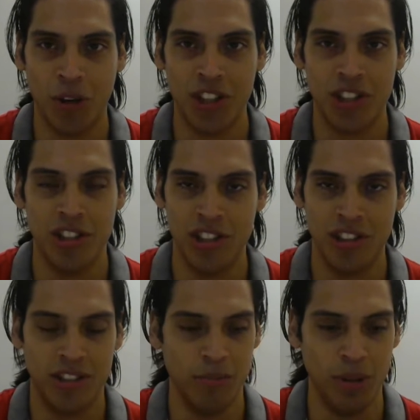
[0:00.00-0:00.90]
Christian
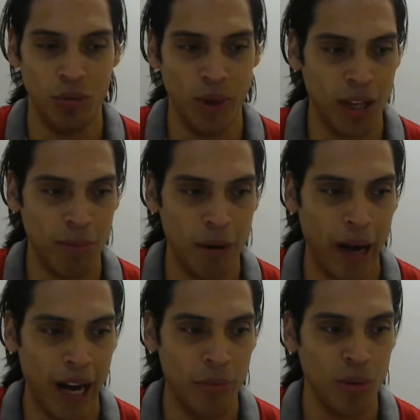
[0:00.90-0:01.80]
just to be reading my
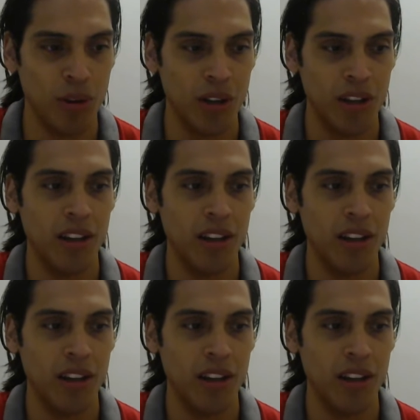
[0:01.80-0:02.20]
Bible,